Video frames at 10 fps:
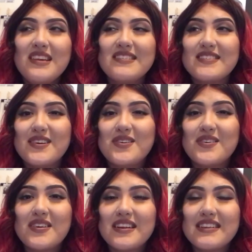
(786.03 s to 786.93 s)

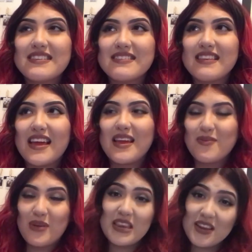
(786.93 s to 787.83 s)
So just, like,
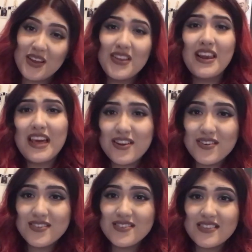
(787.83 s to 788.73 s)
waiting on the
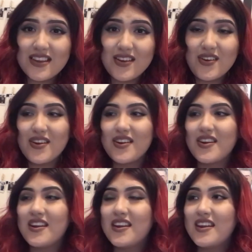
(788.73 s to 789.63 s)
letters,
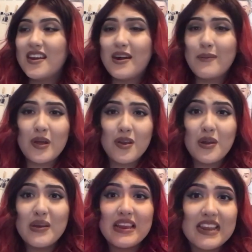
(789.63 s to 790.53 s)
or not
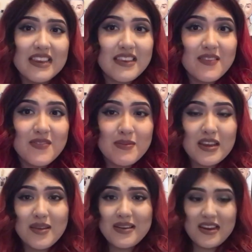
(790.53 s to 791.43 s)
knowing anything from
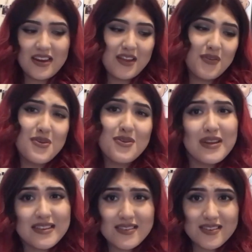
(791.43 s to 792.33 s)
them, they're, like, going
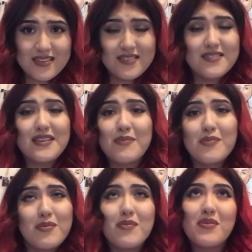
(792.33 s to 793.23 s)
crazy, they're just like
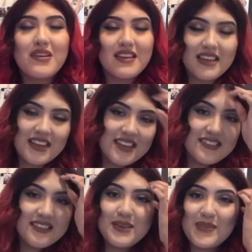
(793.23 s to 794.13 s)
blah blah blah, like,
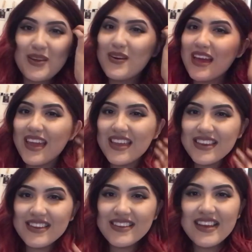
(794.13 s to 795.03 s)
it's gonna be okay, you
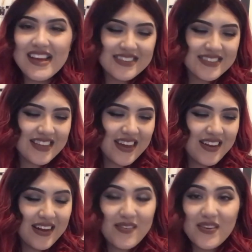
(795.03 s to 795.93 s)
know. So
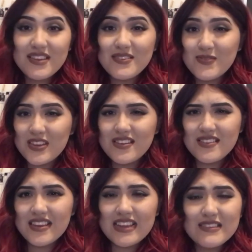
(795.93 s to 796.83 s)
I want to do videos
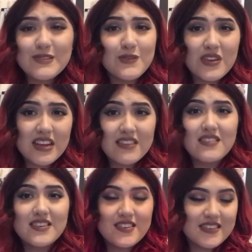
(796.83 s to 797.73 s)
on that too, if you guys
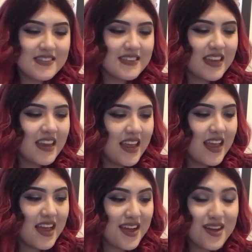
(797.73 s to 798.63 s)
are interested.
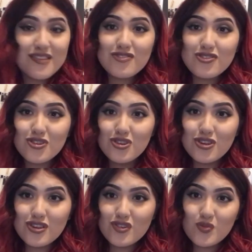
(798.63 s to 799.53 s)
And
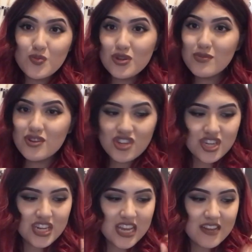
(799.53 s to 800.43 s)
yeah, that's pretty
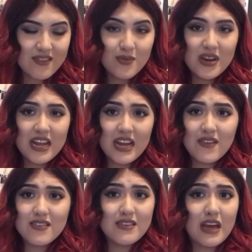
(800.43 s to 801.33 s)
much it, what I
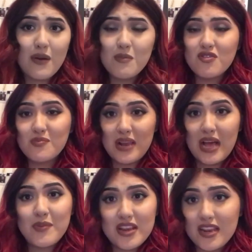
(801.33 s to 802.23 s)
have, because now I'm just
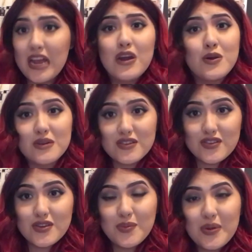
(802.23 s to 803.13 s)
blabbing and I don't know what to
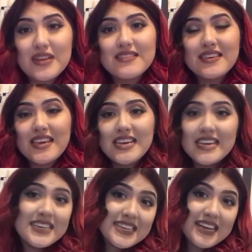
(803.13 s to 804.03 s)
do. But
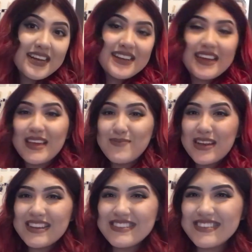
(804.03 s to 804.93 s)
yeah, okay,
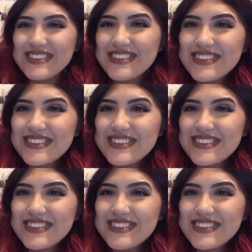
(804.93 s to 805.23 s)
bye guys.